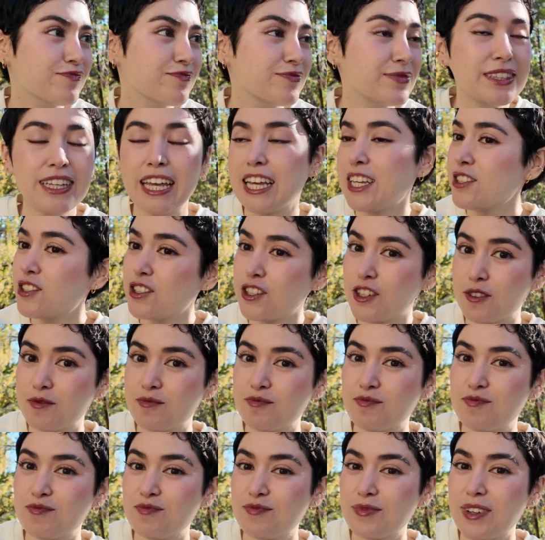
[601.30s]
nature.
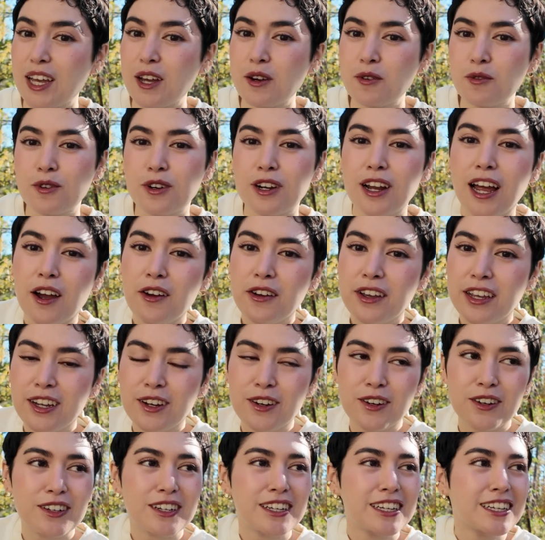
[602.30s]
And we're out
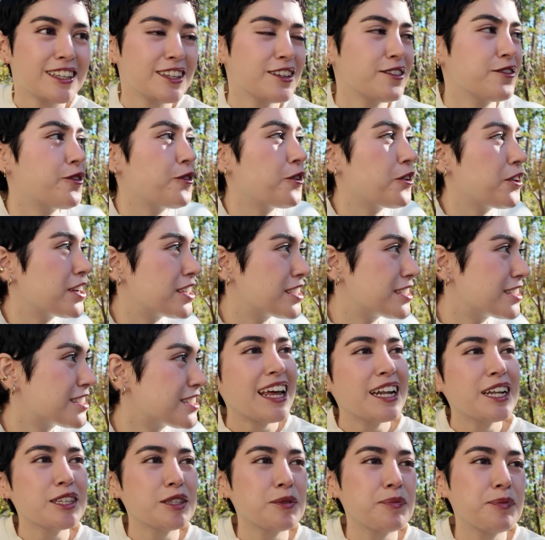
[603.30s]
here in the forest.
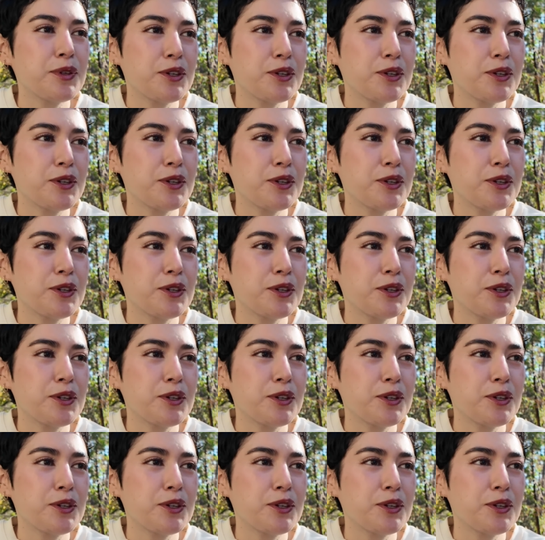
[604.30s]
And it's